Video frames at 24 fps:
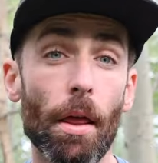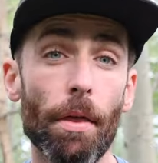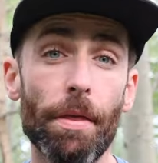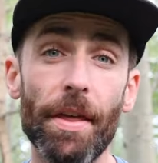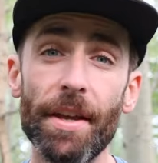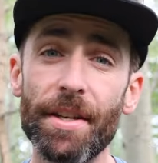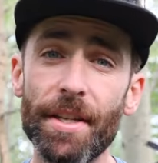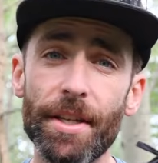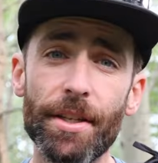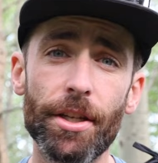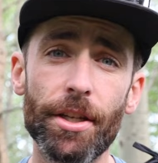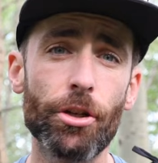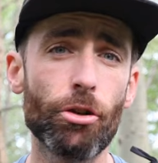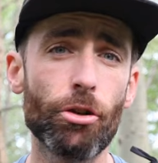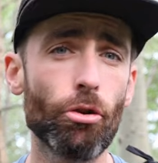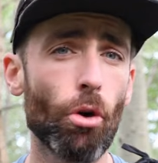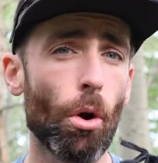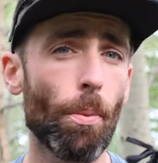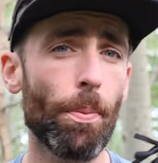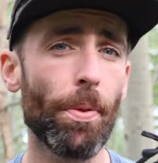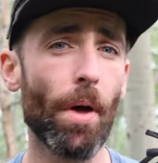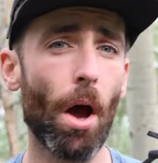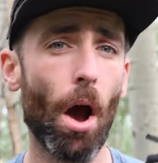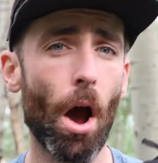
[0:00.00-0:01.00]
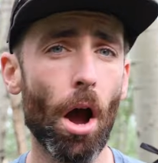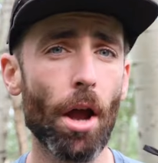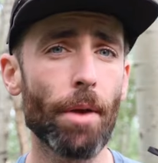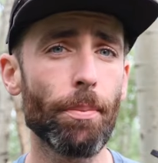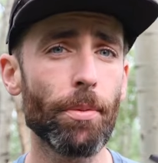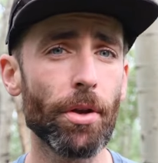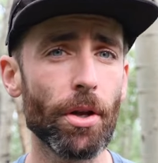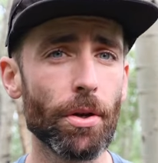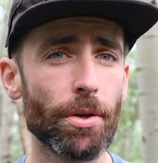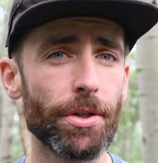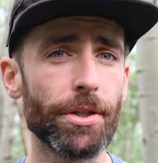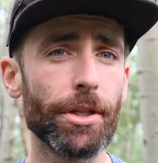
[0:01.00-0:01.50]
This is a drop that
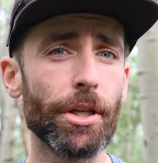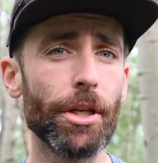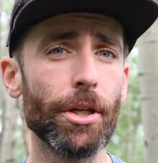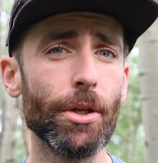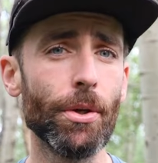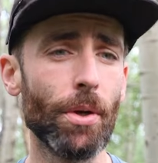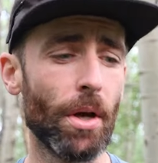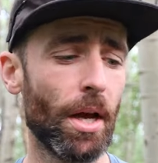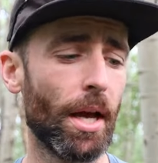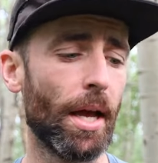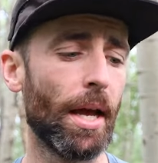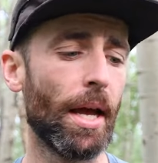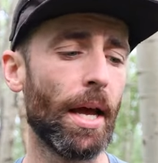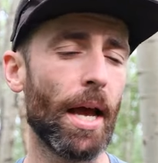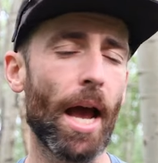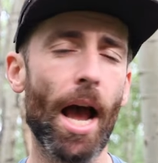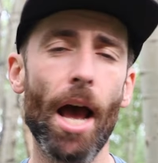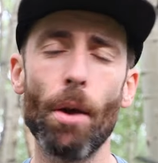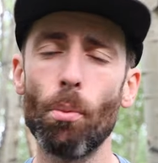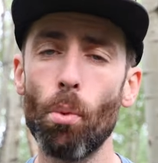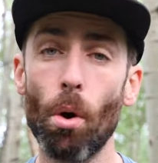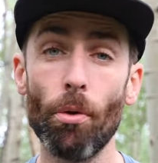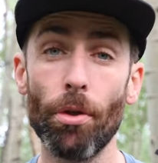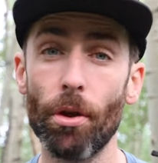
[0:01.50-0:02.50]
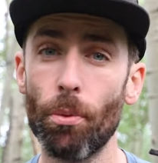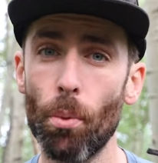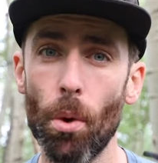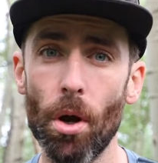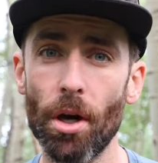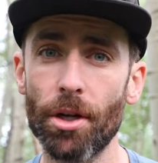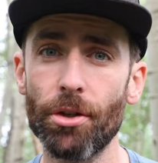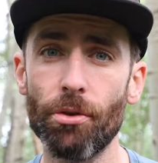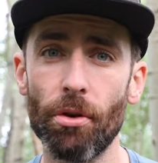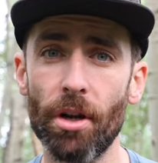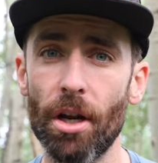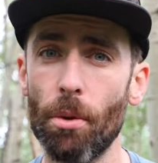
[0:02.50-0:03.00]
I'm used to and one that
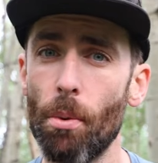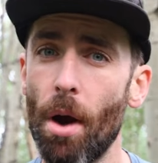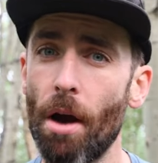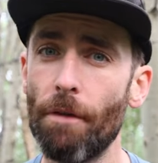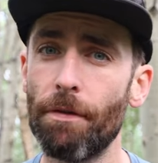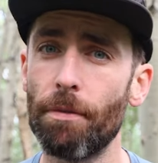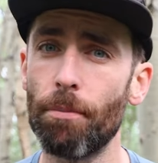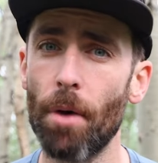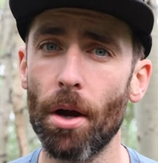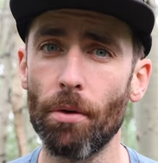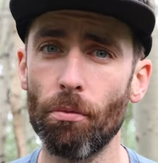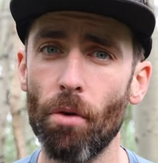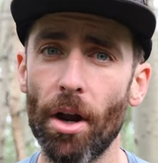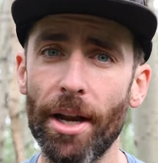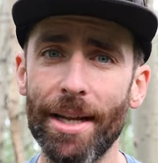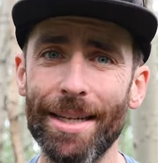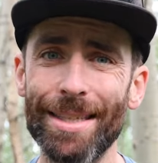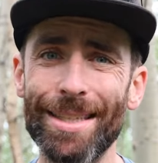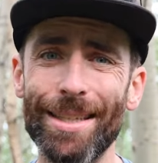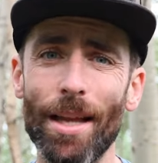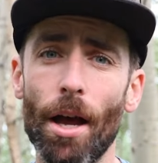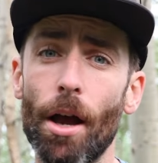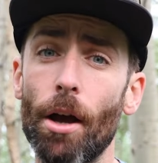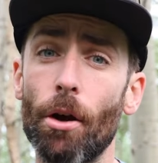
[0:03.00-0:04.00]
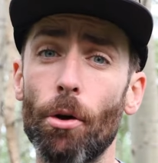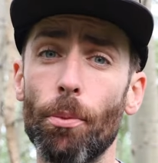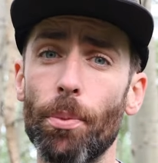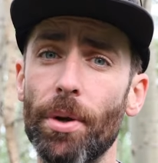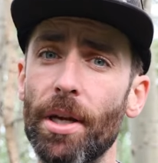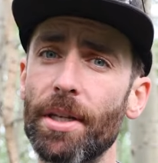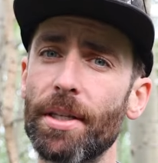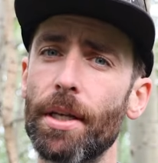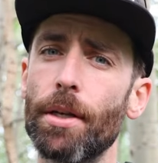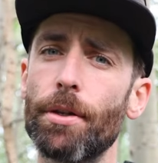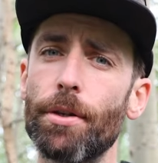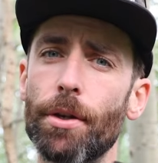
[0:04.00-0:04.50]
works really well for my running style
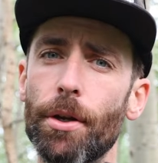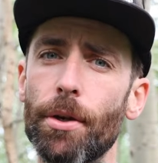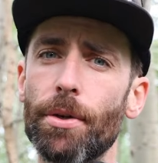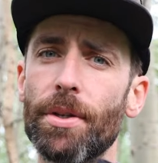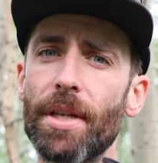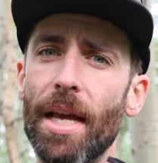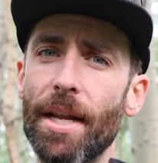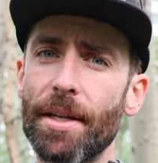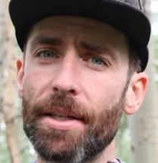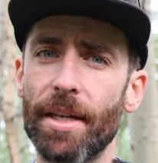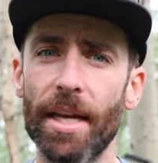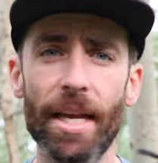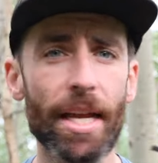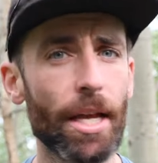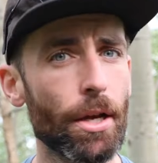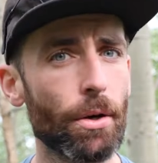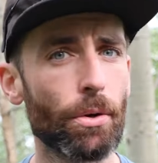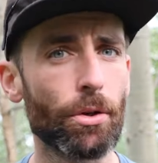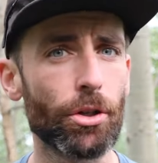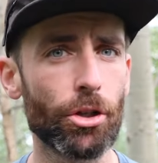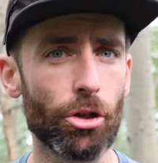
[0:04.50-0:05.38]
because I do tend to heel